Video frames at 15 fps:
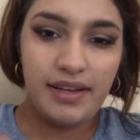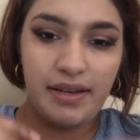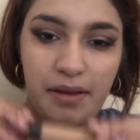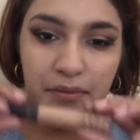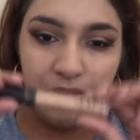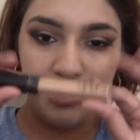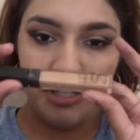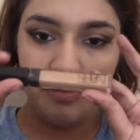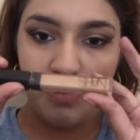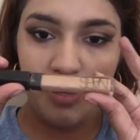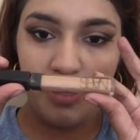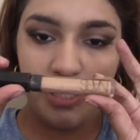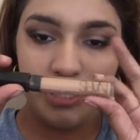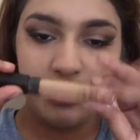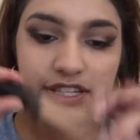I'm gonna
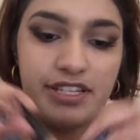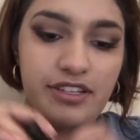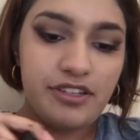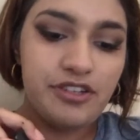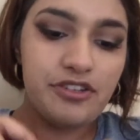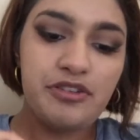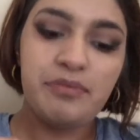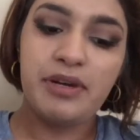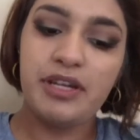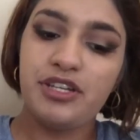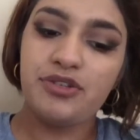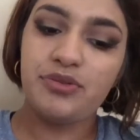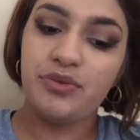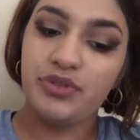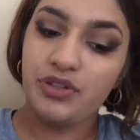spot concealer using my
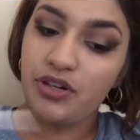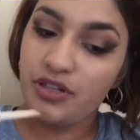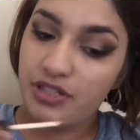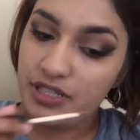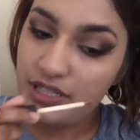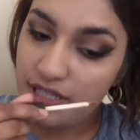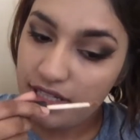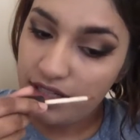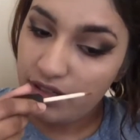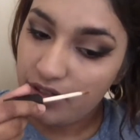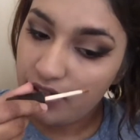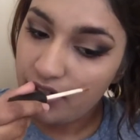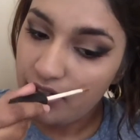Mars concealer.